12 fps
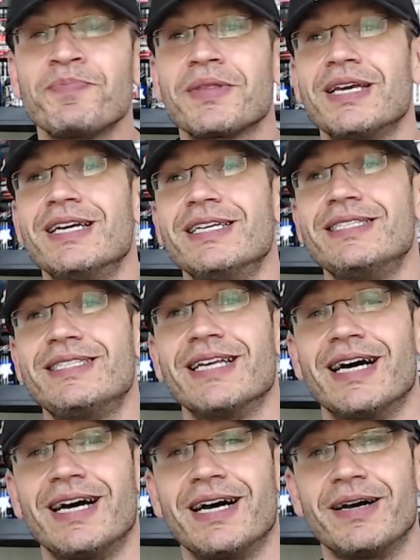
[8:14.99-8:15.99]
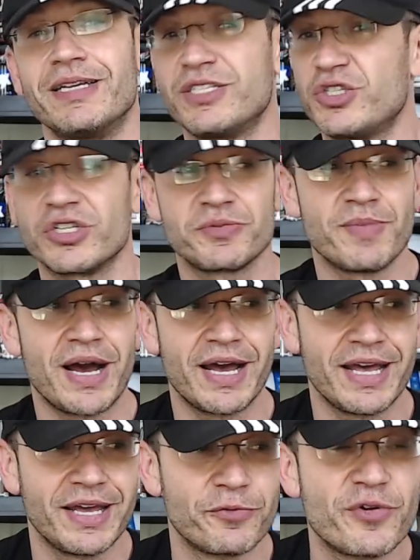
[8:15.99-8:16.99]
is just my
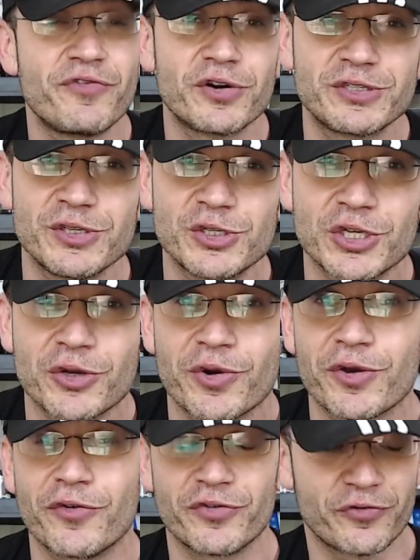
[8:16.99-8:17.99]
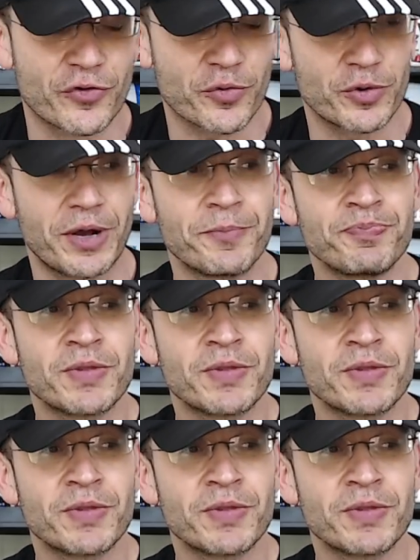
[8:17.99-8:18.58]
reverse engineering of the formula.